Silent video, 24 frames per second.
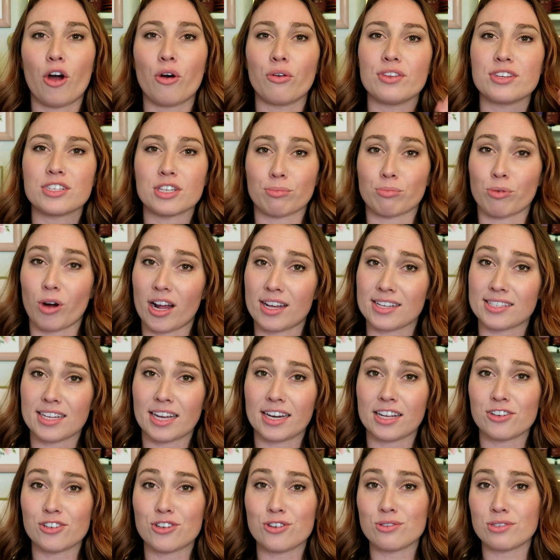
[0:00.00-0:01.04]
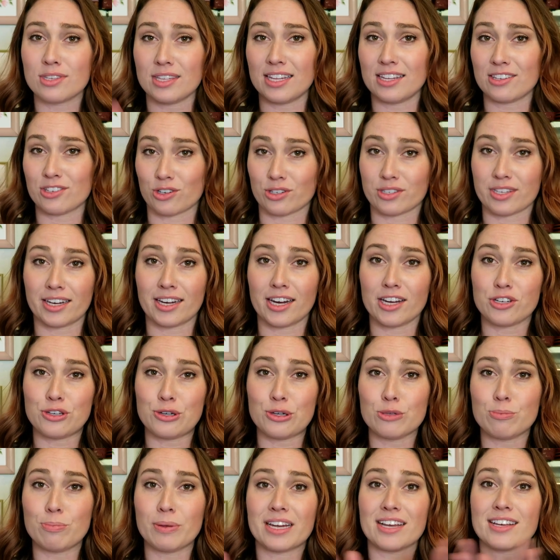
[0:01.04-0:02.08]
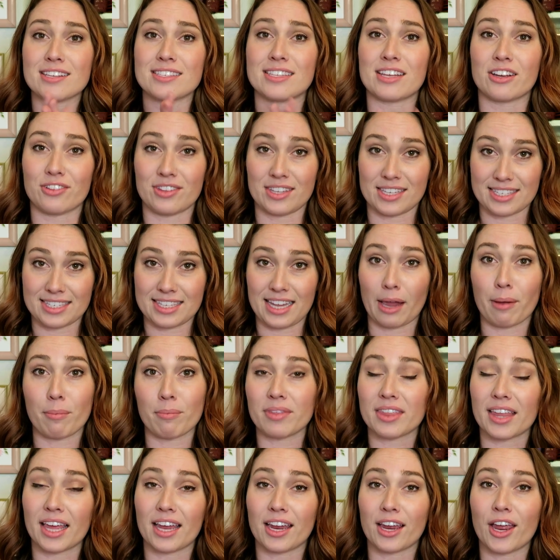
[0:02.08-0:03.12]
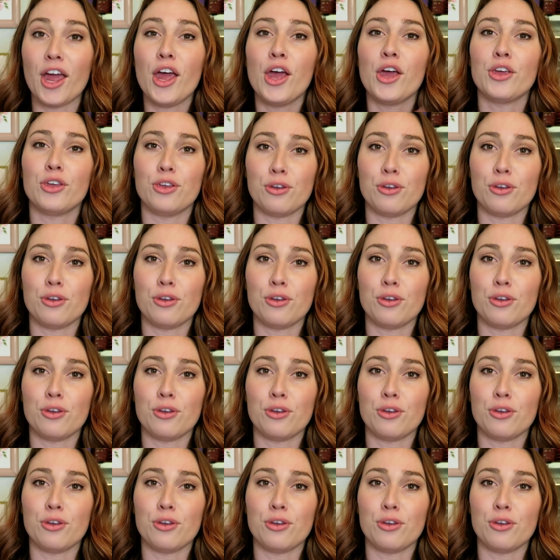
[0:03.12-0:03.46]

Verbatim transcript: oh, these are proselyting shoes and these are Sunday shoes, because they're the same thing.